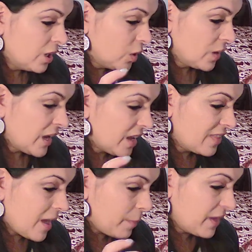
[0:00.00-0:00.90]
okay,
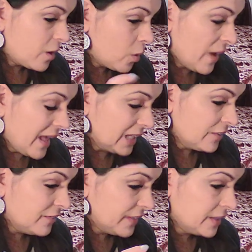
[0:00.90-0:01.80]
that big old
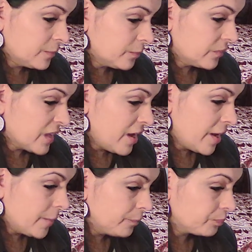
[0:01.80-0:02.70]
elephant,
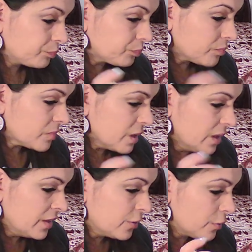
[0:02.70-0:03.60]
okay,
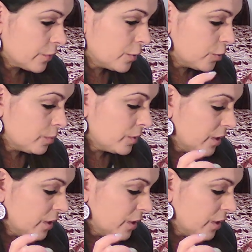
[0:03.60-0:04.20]
in the room,